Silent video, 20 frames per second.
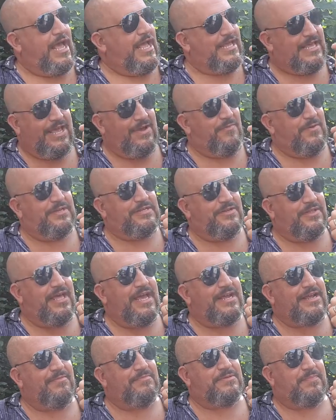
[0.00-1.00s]
I can't wait till
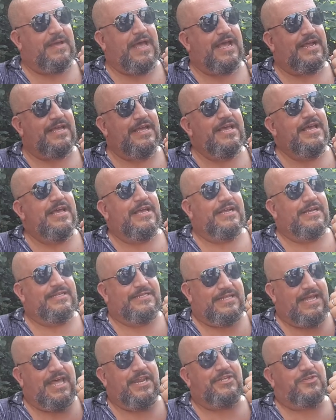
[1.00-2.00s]
that comes back
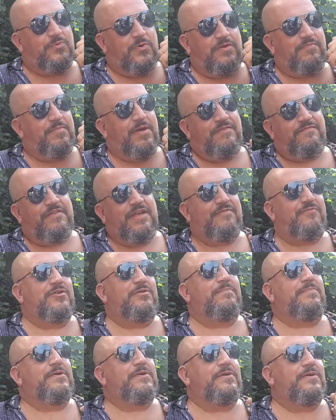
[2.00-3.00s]
because that is one of my favorite
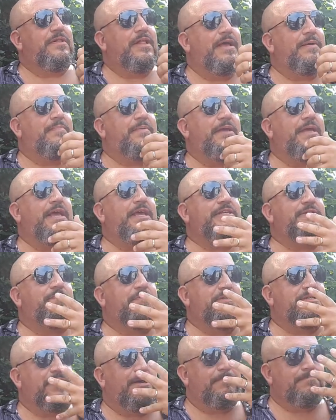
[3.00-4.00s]
imperial IPAs.
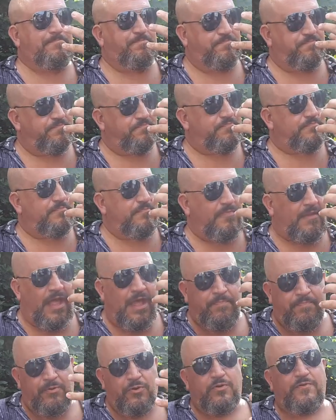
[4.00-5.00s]
But um,
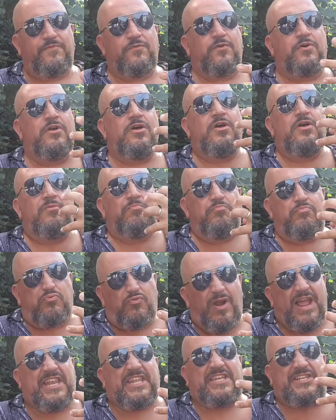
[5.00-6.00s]
beautiful
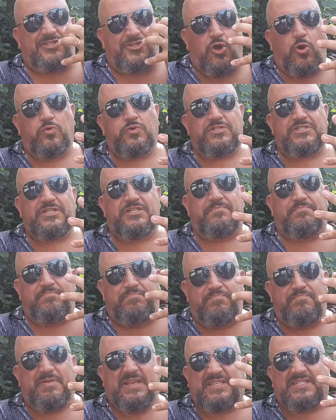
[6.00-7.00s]
bready toasted
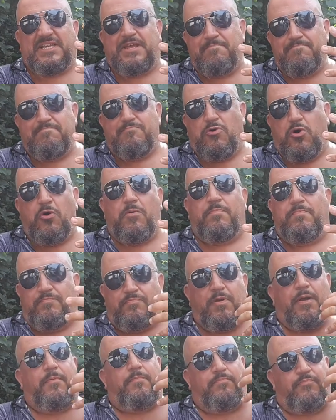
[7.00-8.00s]
biscuit malt,
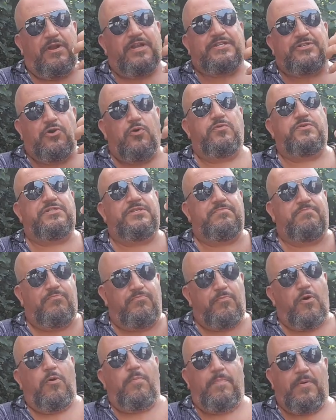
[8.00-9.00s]
uh, bready toasted
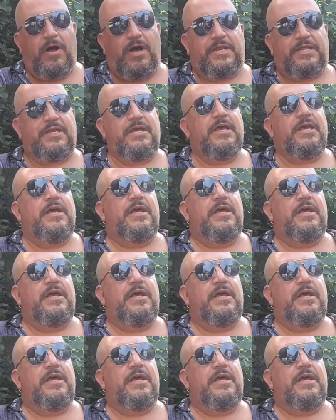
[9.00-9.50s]
malt body.